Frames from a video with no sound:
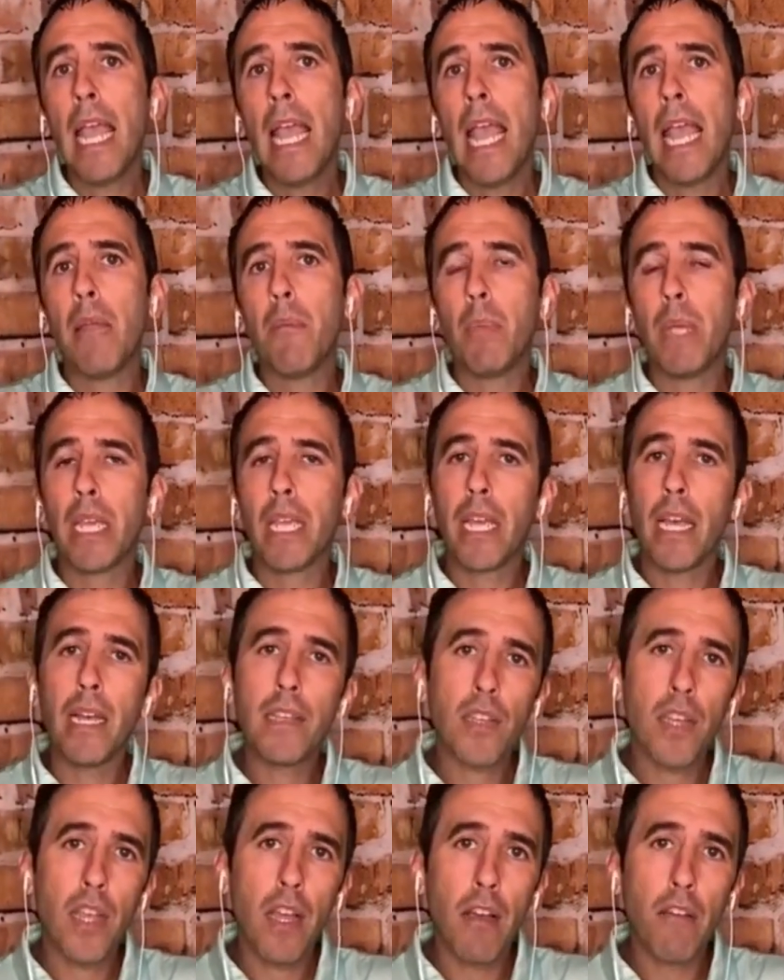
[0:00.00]
And
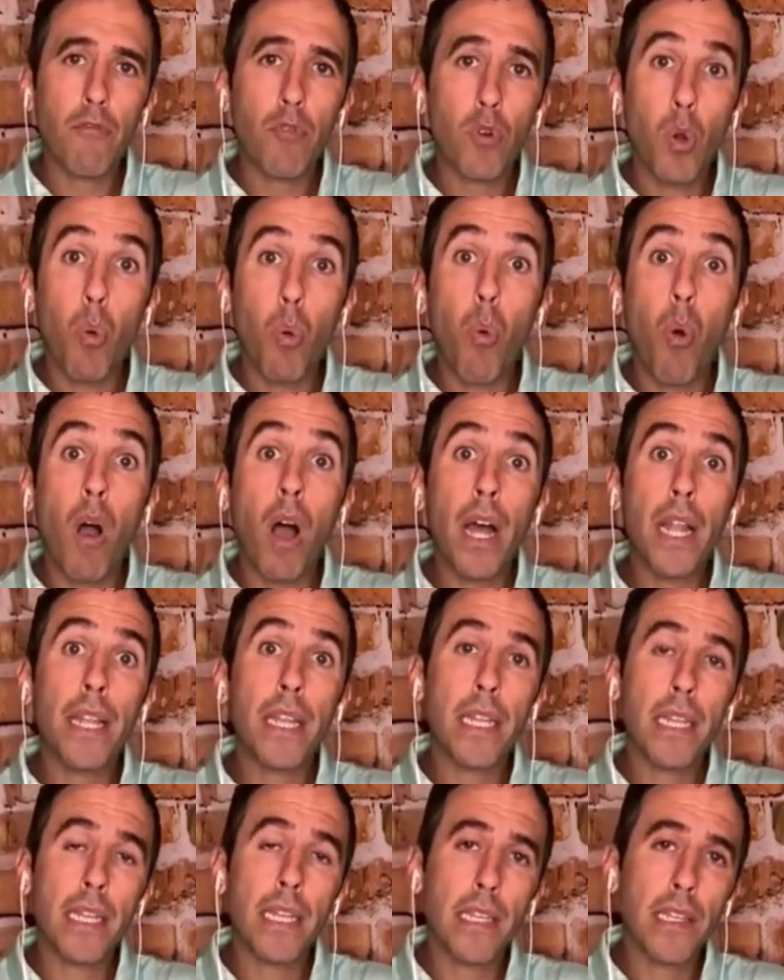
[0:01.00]
because of
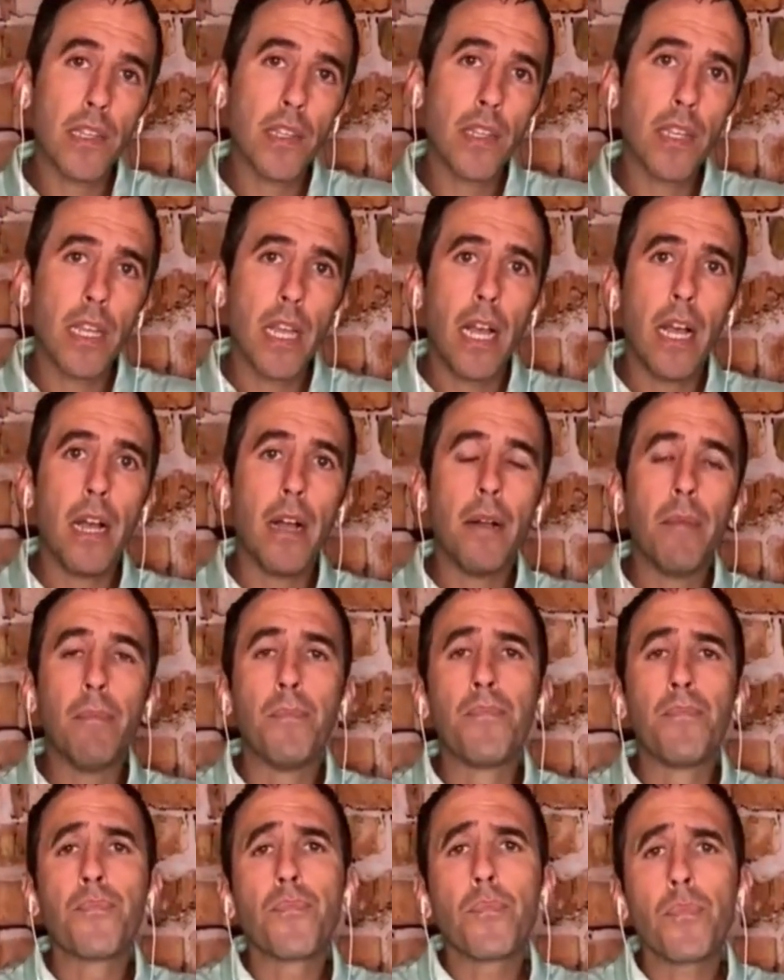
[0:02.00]
Rwanda's
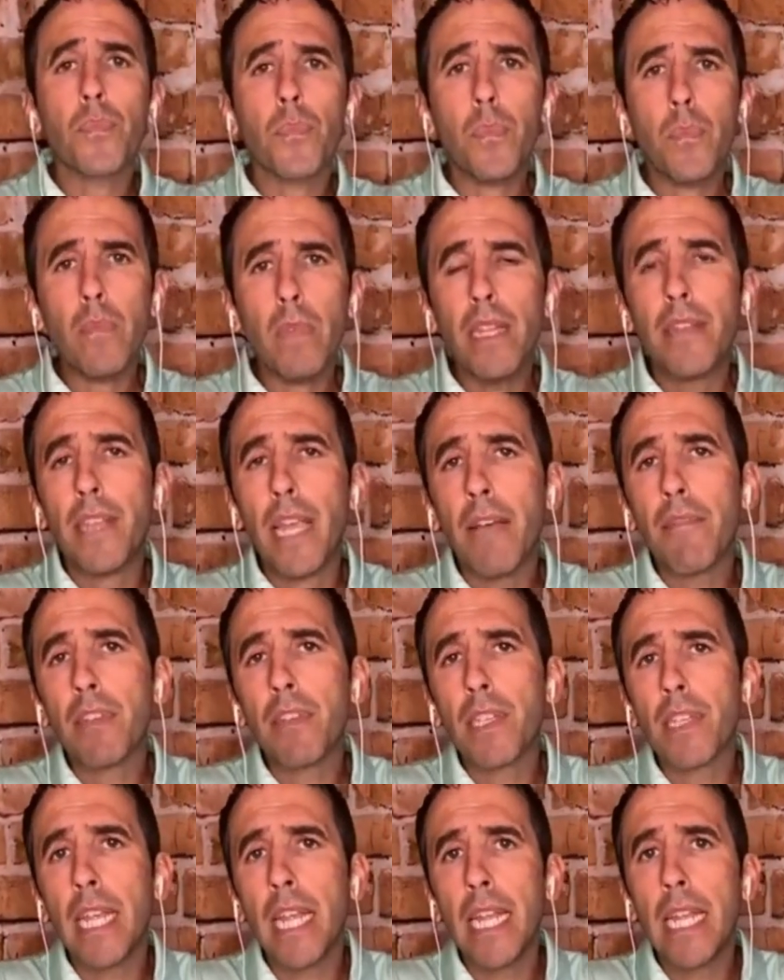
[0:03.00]

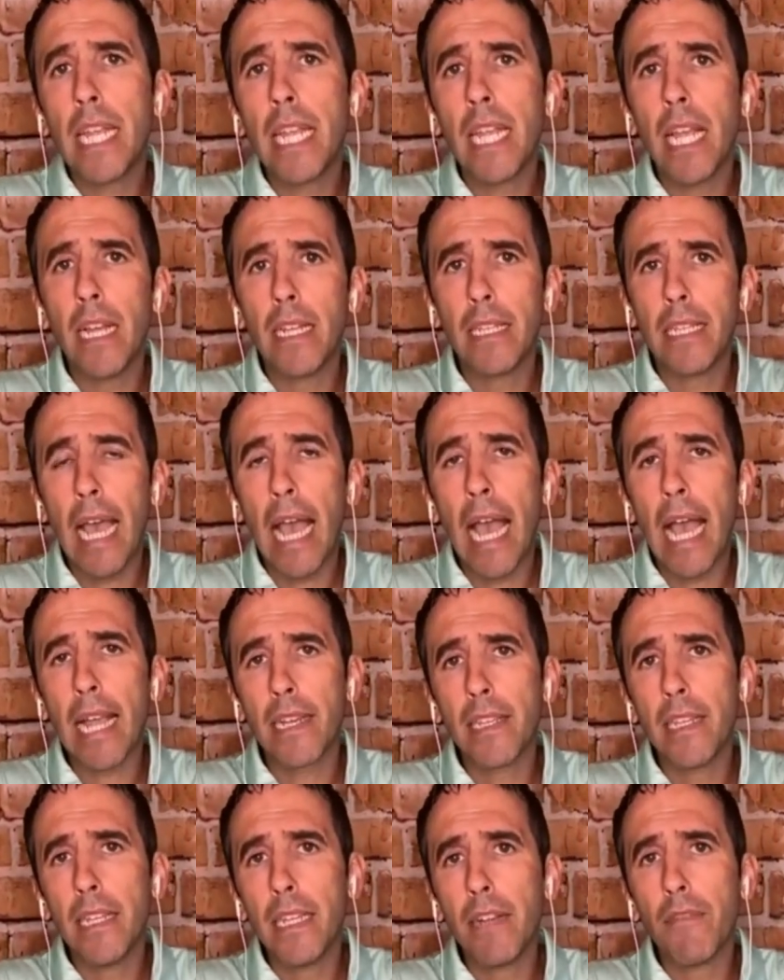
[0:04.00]
devastating
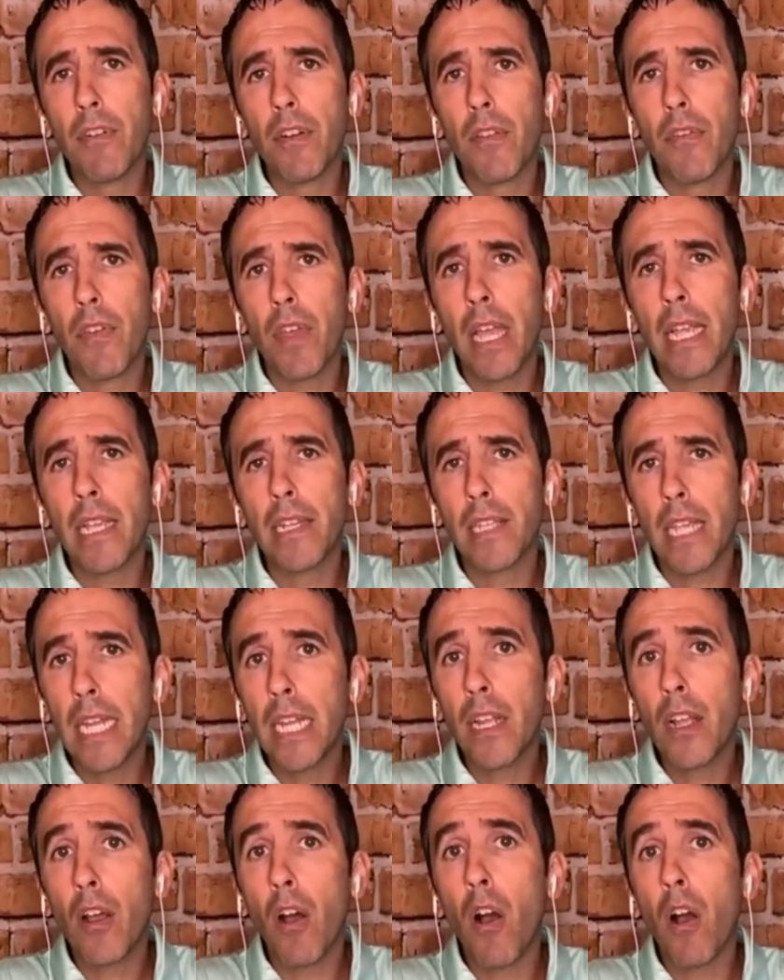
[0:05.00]
attacks and different things
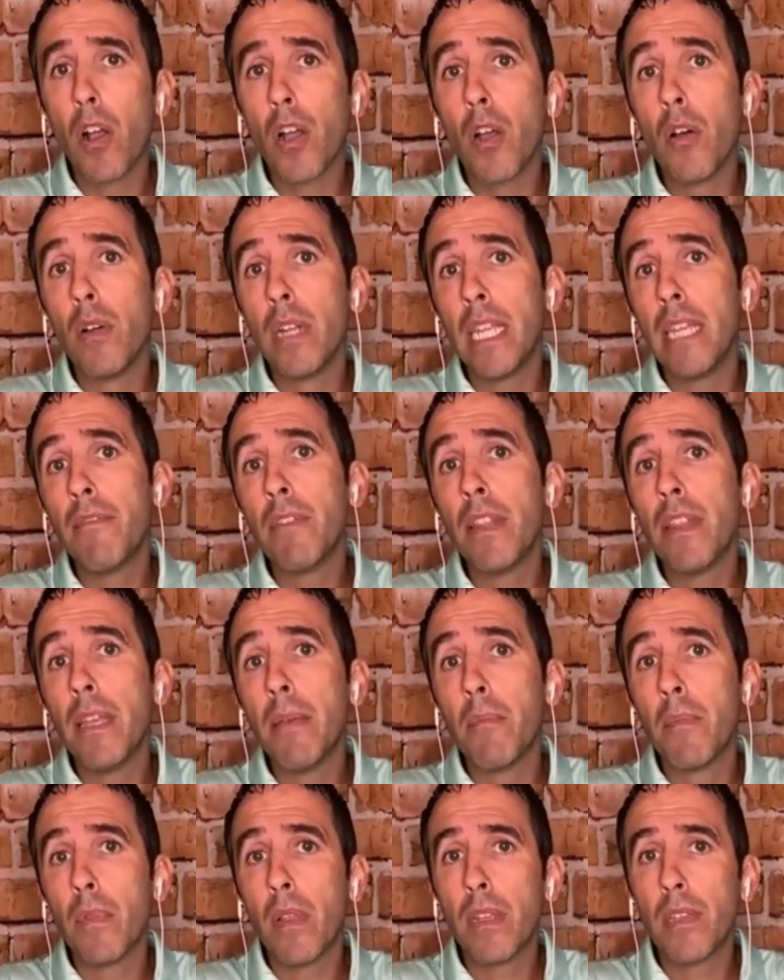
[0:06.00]
in Congo, and even
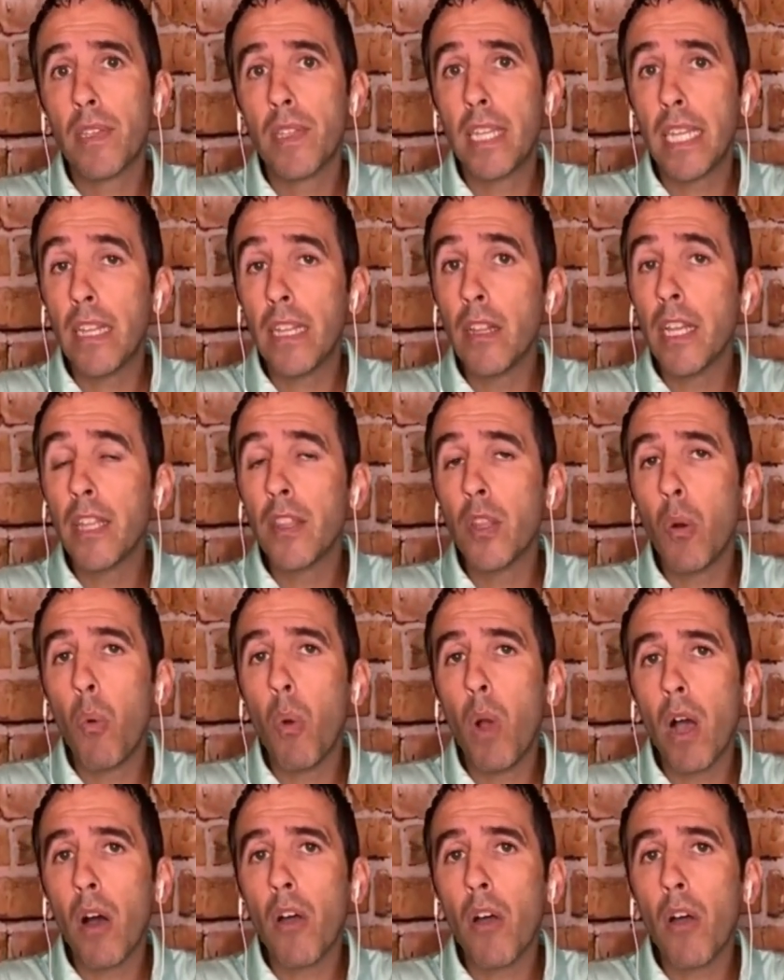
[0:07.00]
them stealing the
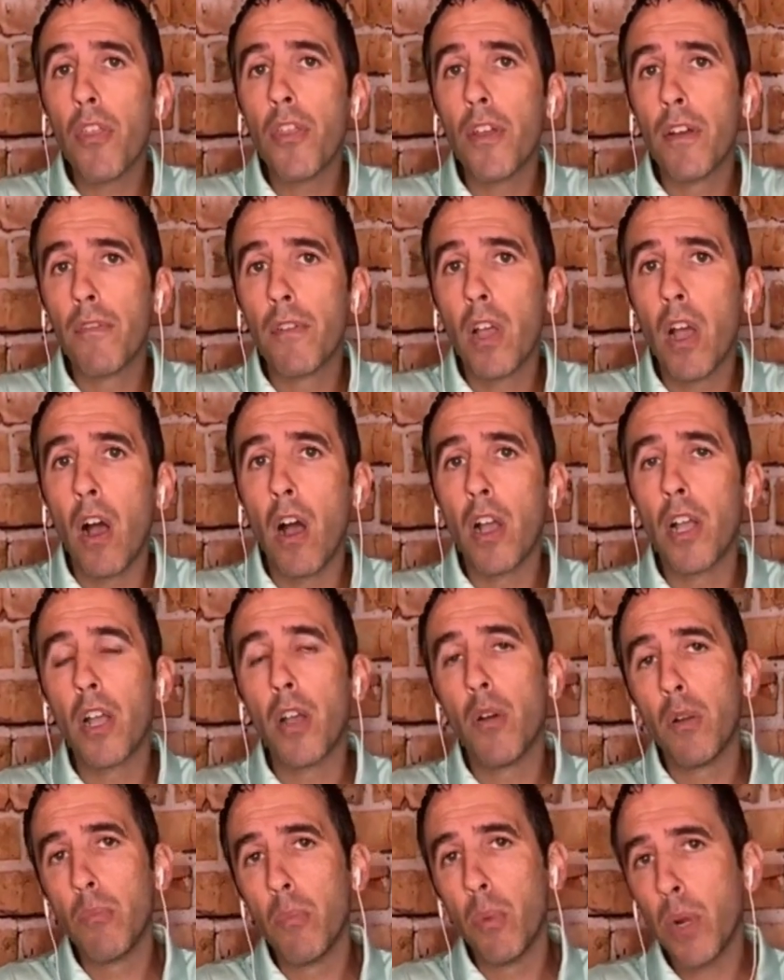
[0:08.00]
wealth of
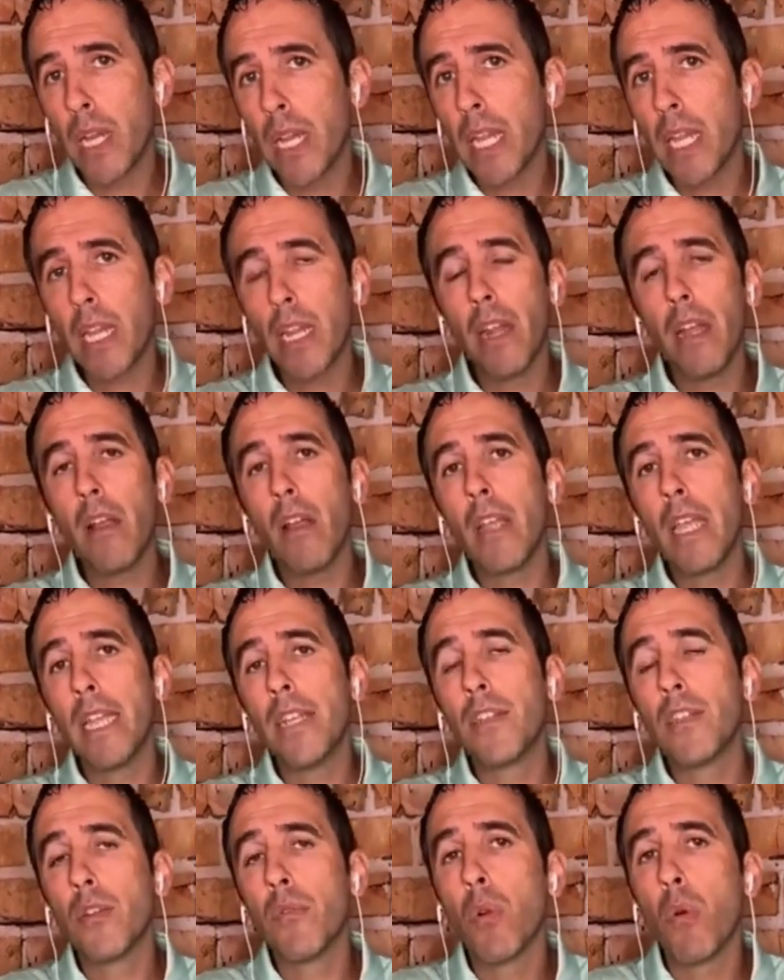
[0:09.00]
Congo and bringing it
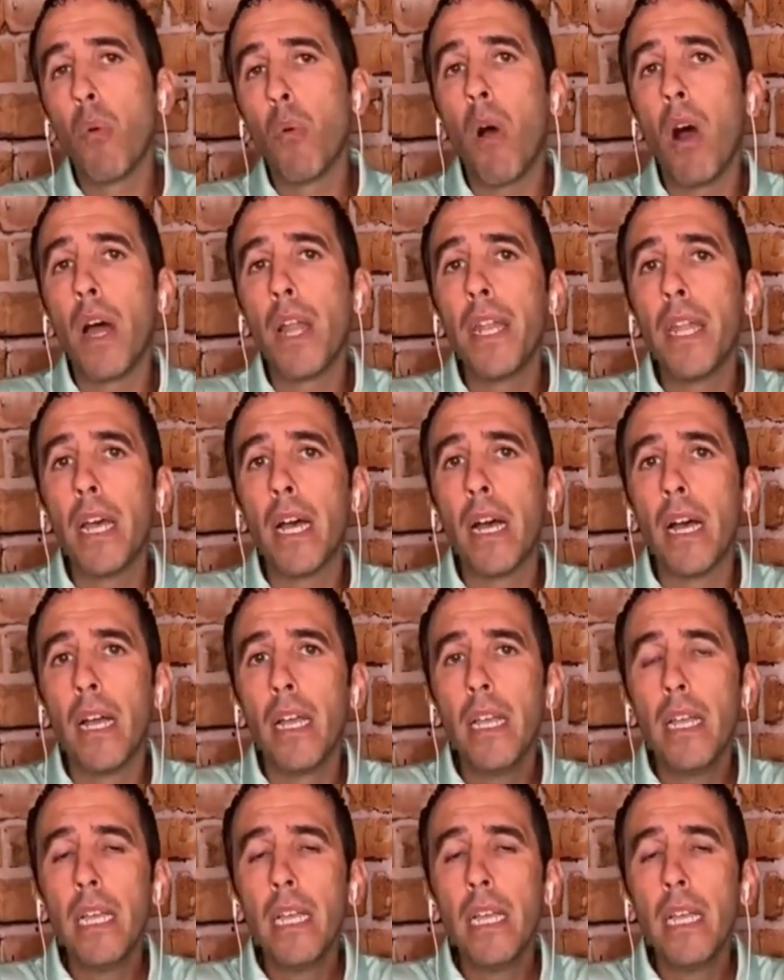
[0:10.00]
into Rwanda,